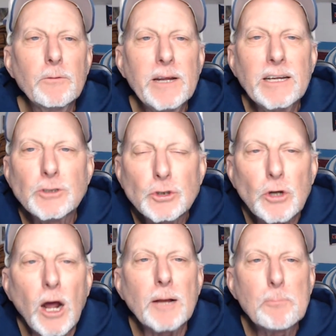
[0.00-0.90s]
in
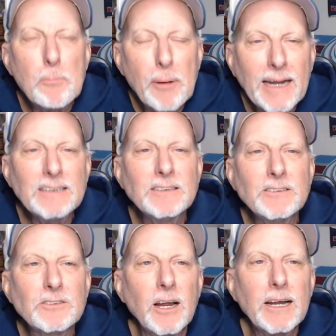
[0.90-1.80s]
Sean
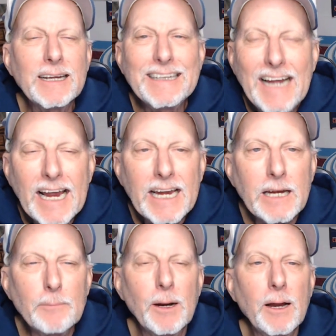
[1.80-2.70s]
Payton's
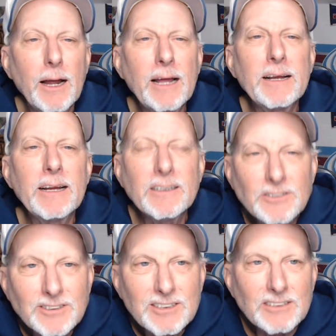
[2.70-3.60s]
game and his
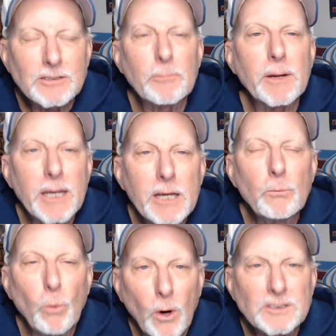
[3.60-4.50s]
system, he
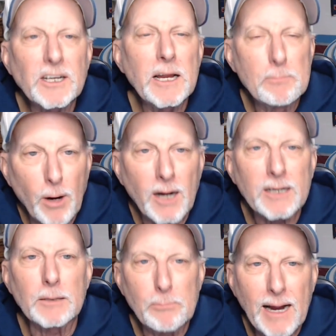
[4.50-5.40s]
wants a
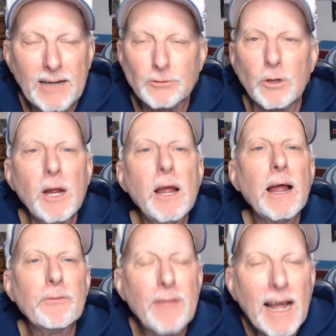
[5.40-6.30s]
pocket passer,
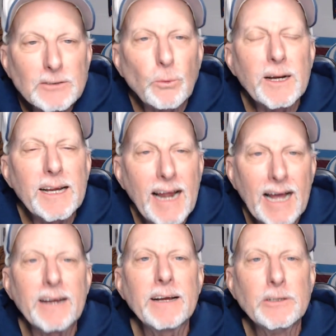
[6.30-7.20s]
and that's what he
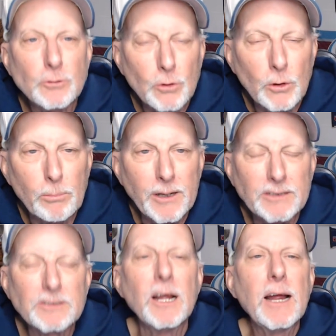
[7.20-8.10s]
had in Drew
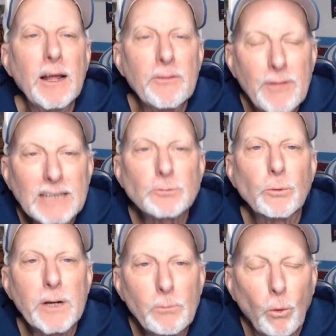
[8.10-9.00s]
Brees, and that's
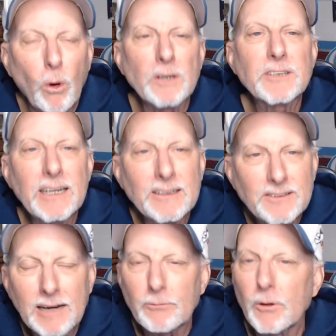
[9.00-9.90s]
what he wants in
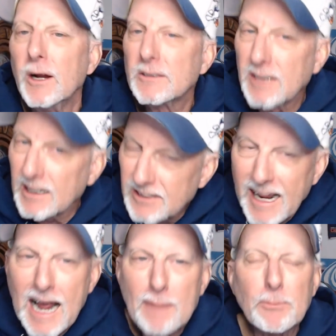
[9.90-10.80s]
Denver. Doesn't
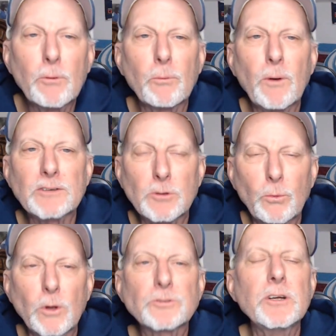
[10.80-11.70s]
happen with Russell
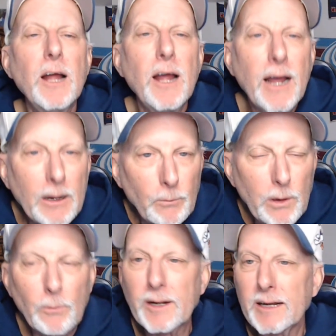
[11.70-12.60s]
Wilson, and we
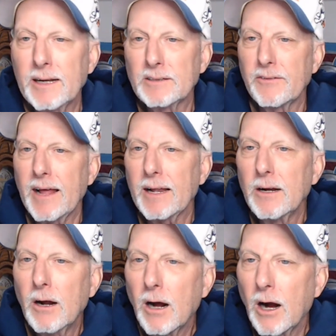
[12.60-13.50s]
will get into that.
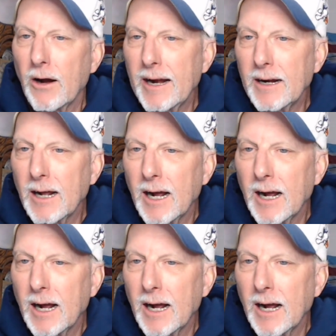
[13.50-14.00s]
All right.